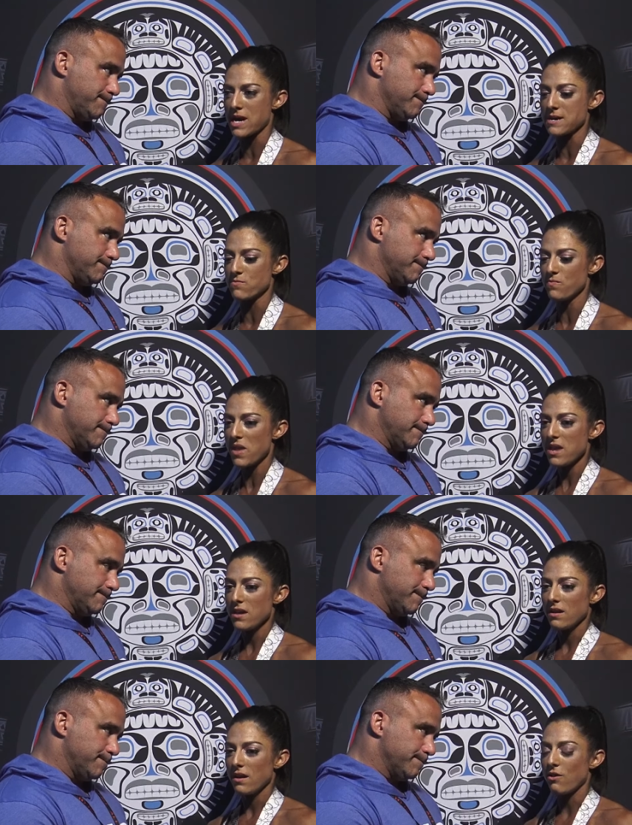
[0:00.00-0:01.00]
Speaker 1: um,
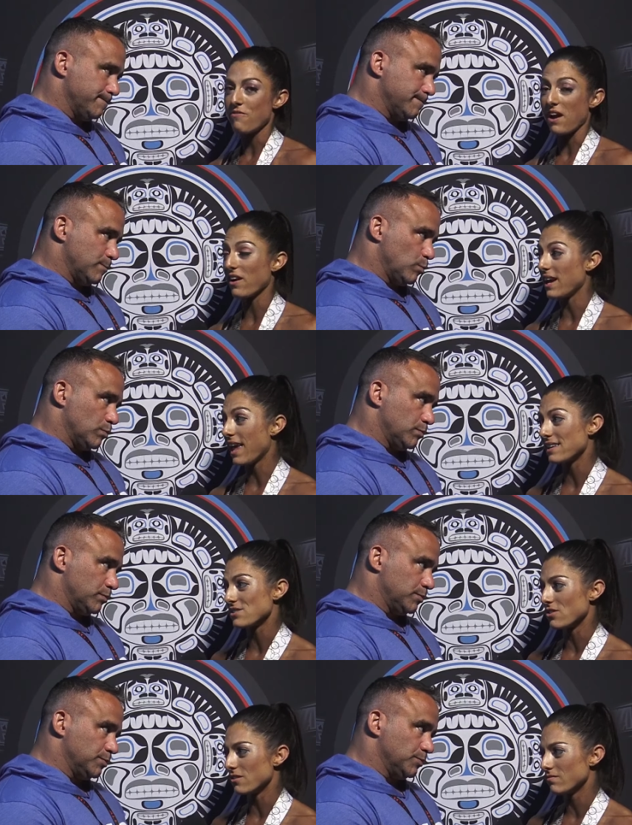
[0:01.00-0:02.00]
ovarian
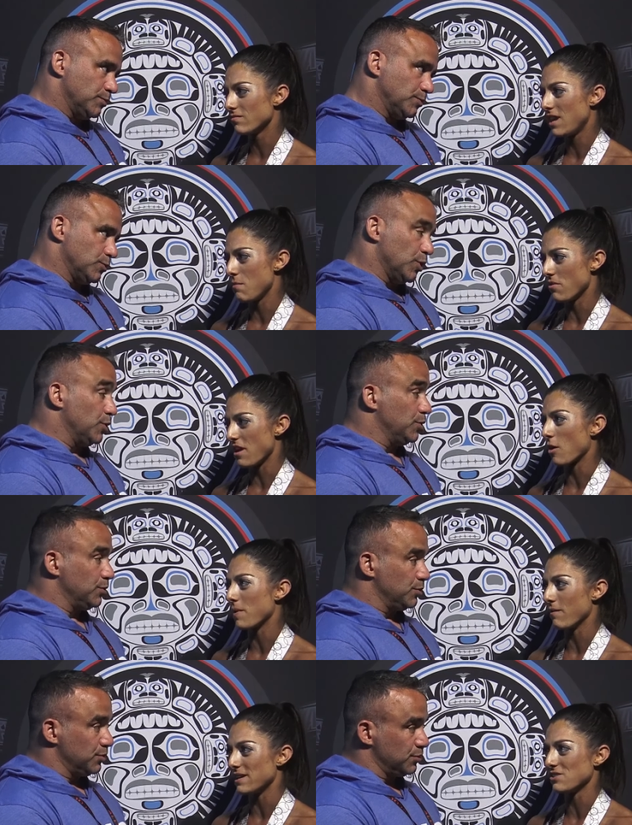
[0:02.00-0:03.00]
cancer
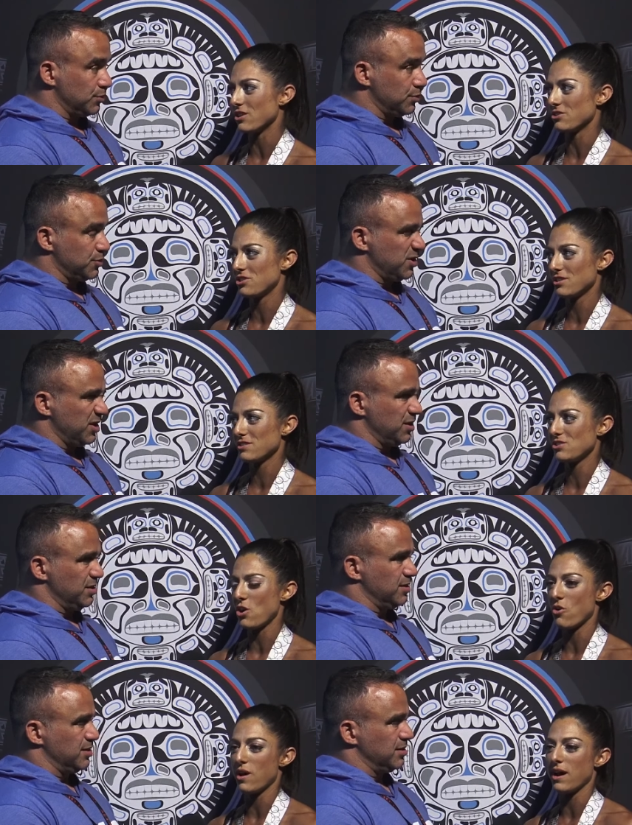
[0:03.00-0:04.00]
chemotherapy oh, research. Okay.
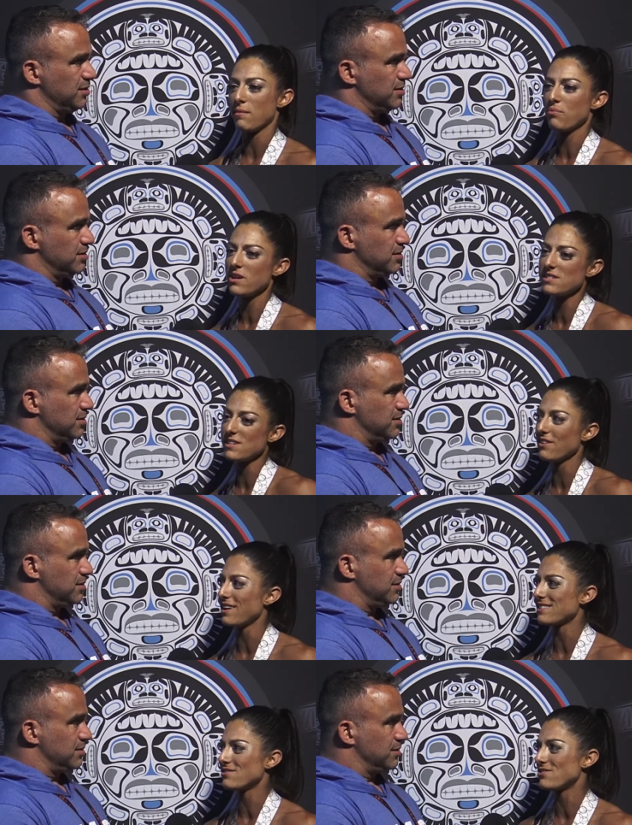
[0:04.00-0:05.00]
So uh, pretty
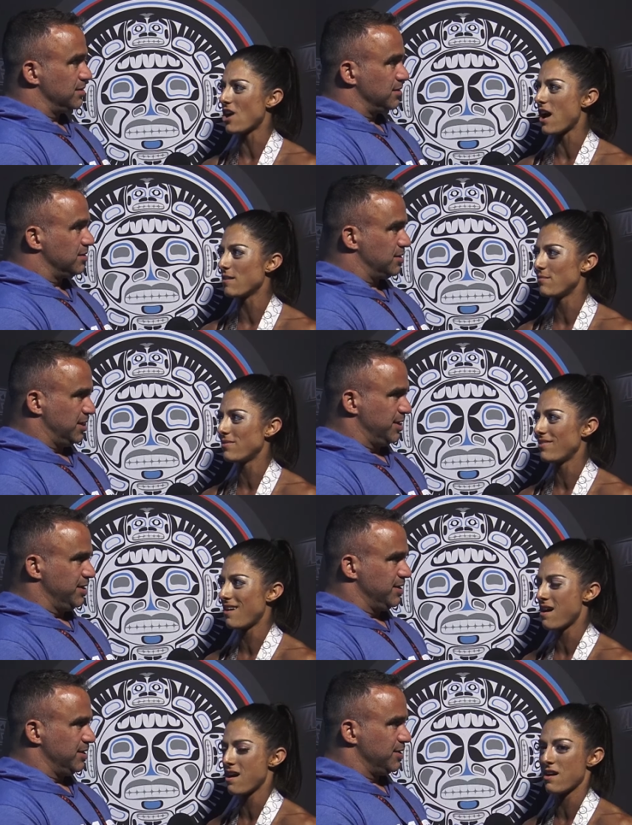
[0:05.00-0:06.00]
serious job. Yeah.
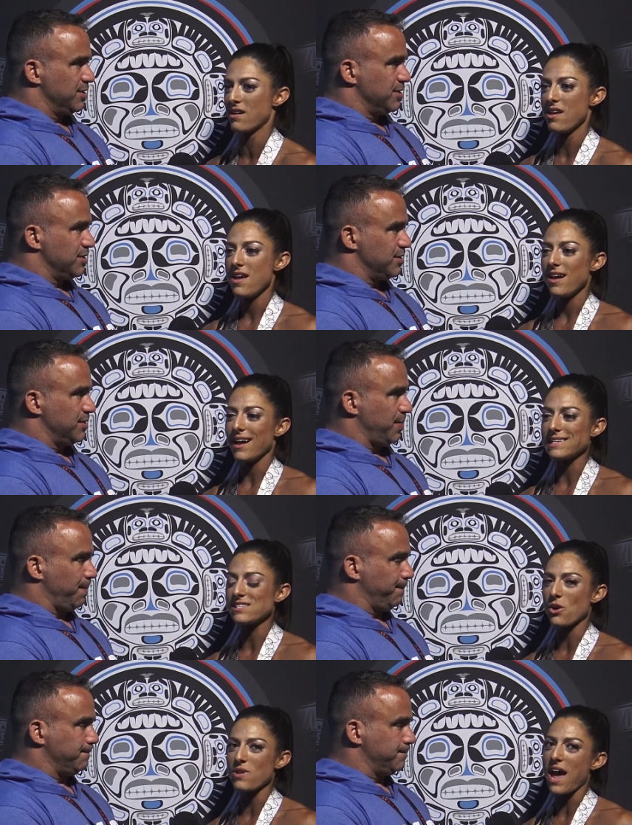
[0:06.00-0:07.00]
Uh, and
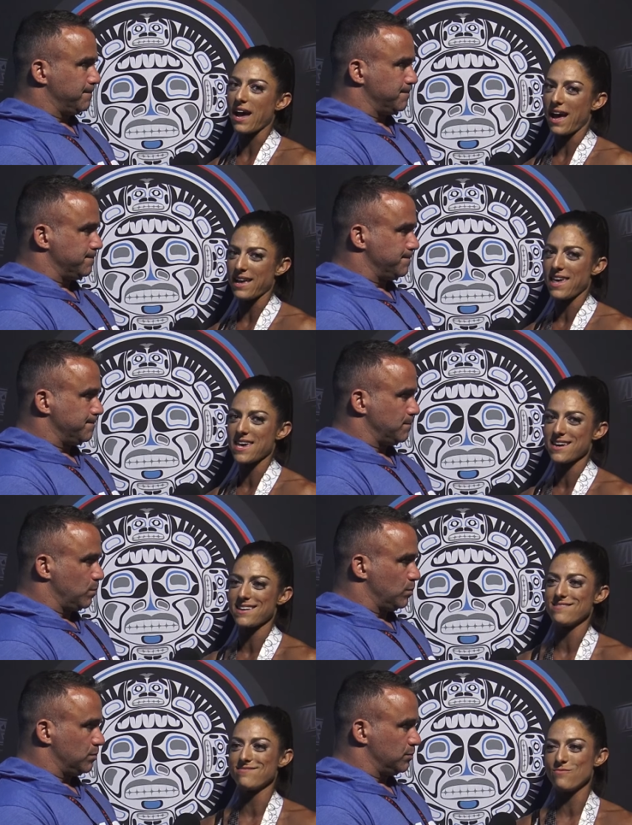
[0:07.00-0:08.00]
so yeah, I
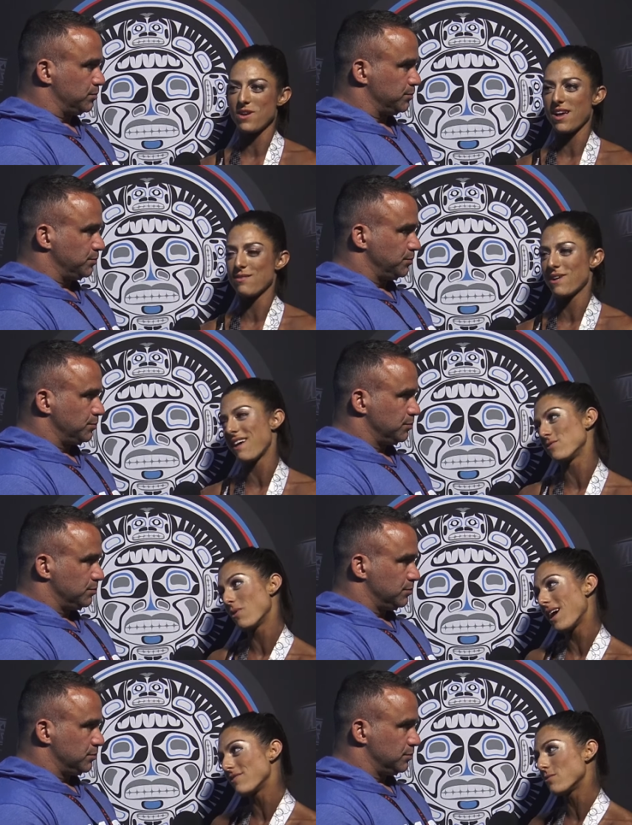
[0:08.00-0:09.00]
can't when I when I have to
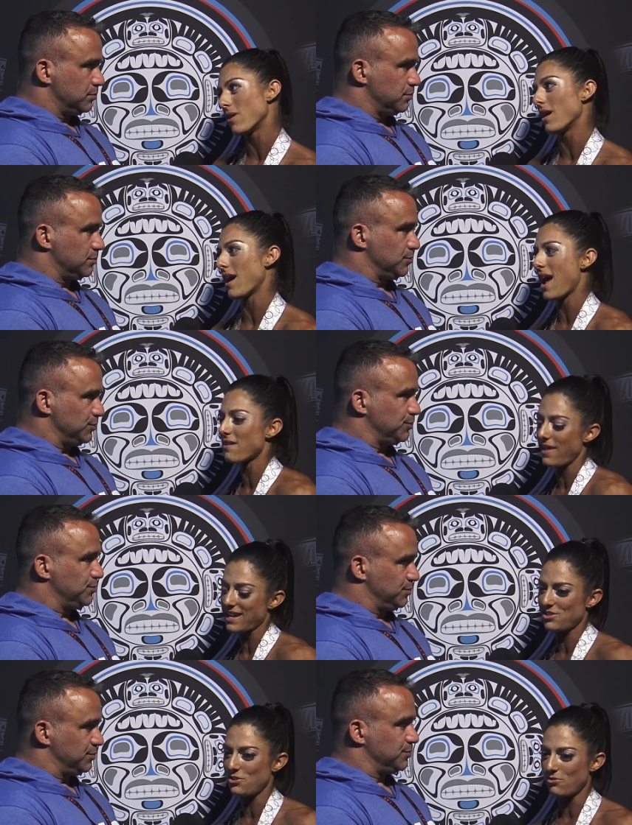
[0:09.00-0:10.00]
work after work. I have
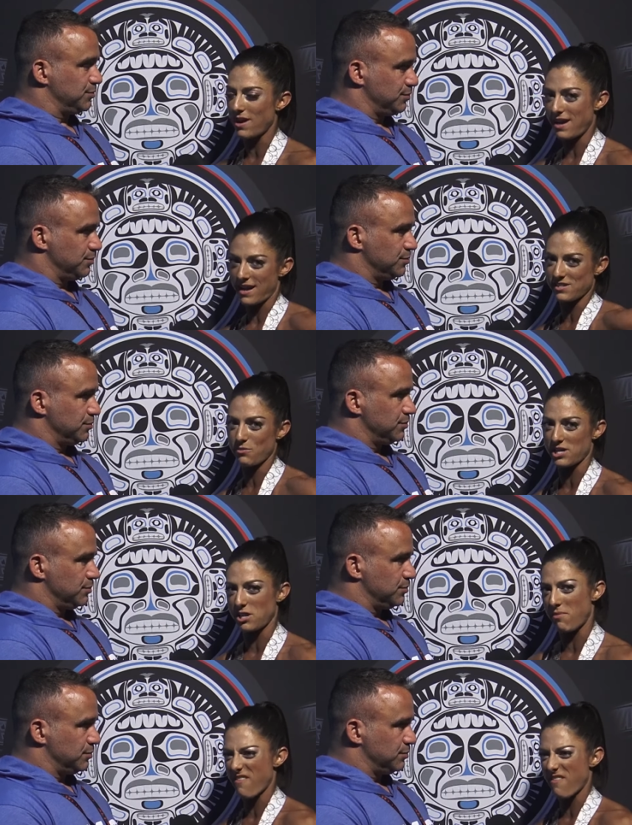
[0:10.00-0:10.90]
like two. I, I switch. I'm